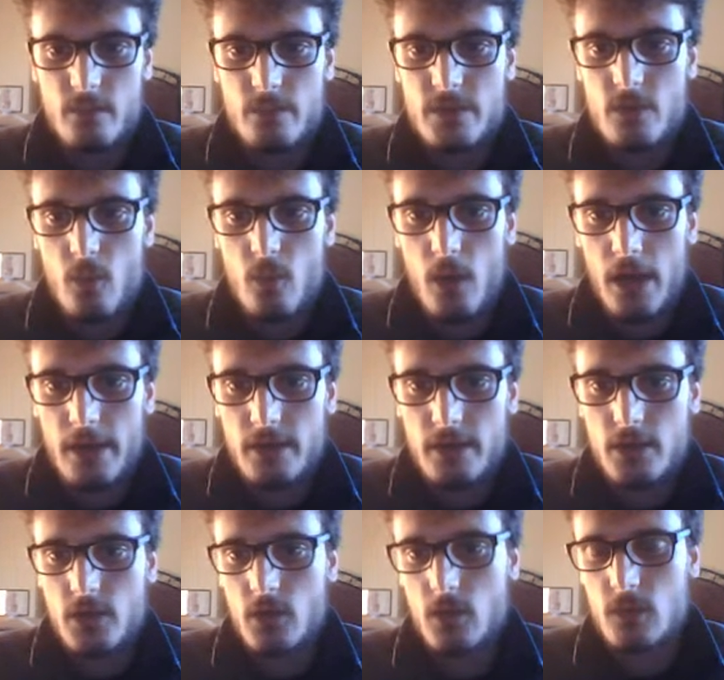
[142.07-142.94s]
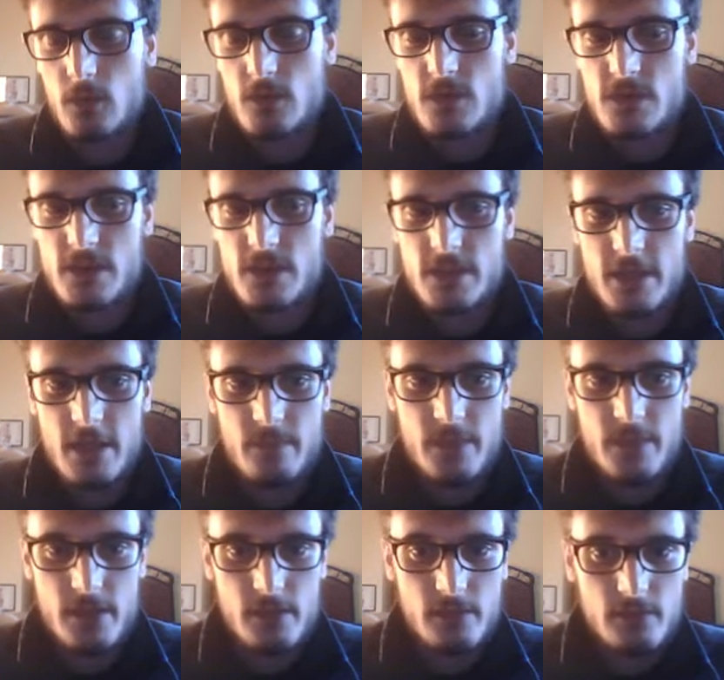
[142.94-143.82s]
B1 called
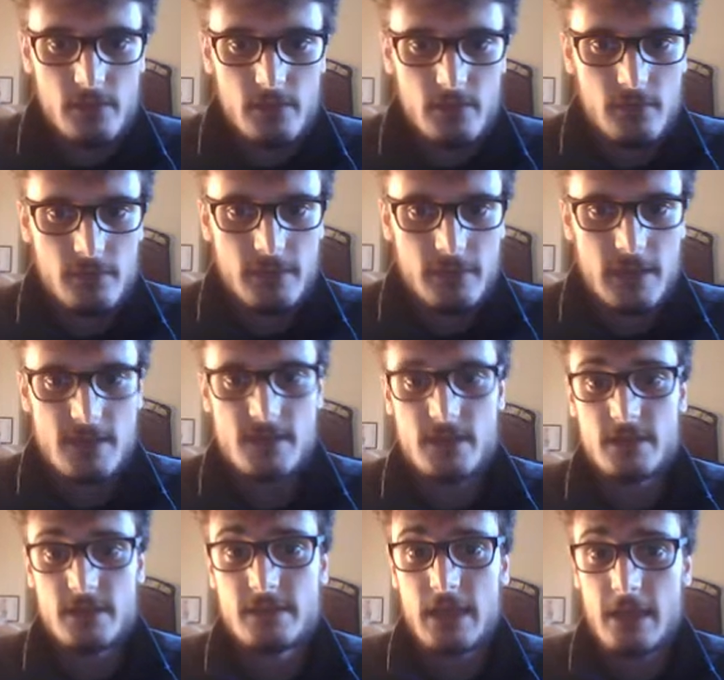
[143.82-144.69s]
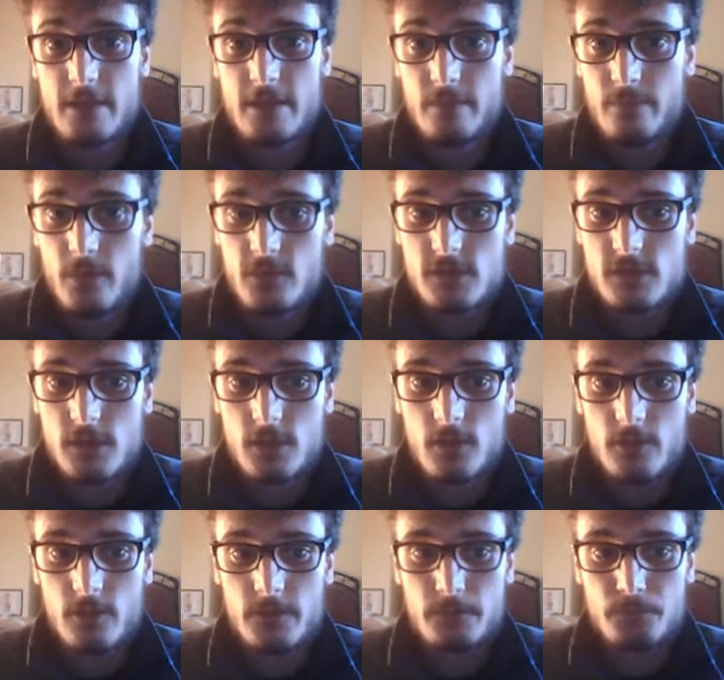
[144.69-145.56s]
CAP, that's the Italian postal
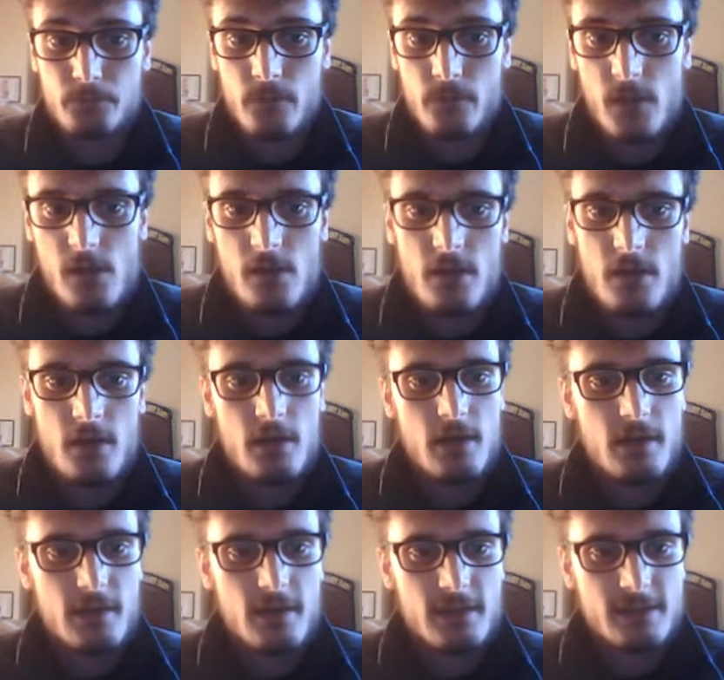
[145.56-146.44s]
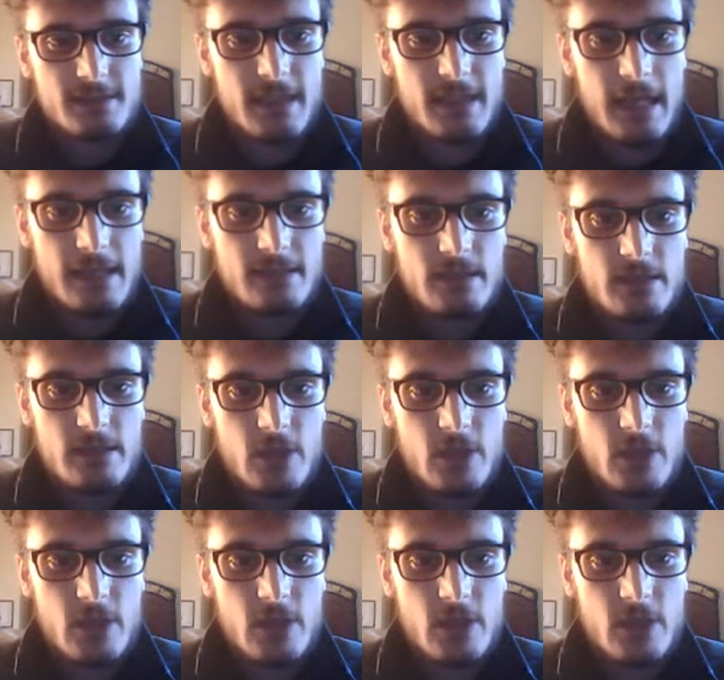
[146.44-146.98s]
code. Selecting the